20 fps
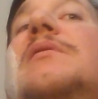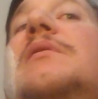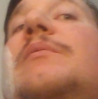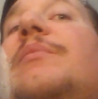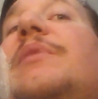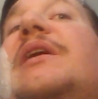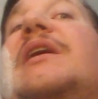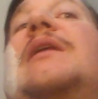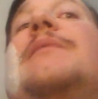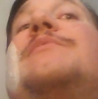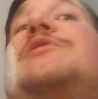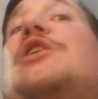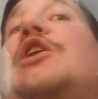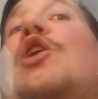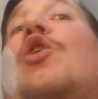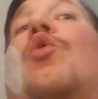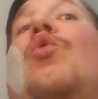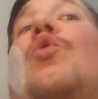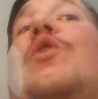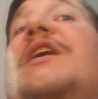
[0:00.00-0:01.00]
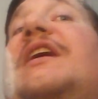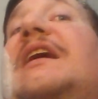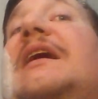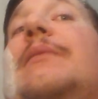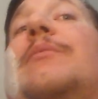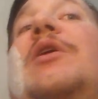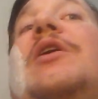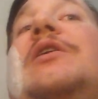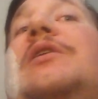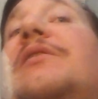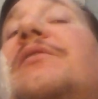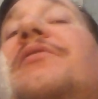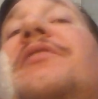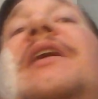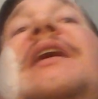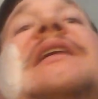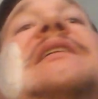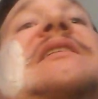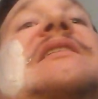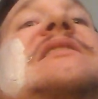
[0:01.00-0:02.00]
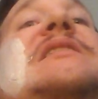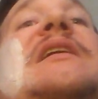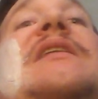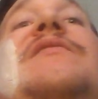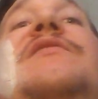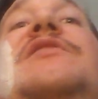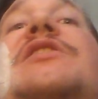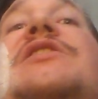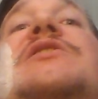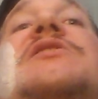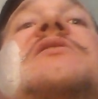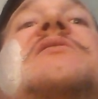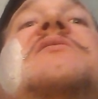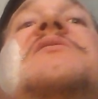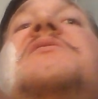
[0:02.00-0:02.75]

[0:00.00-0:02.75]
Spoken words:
It becomes a cream on your face instead of just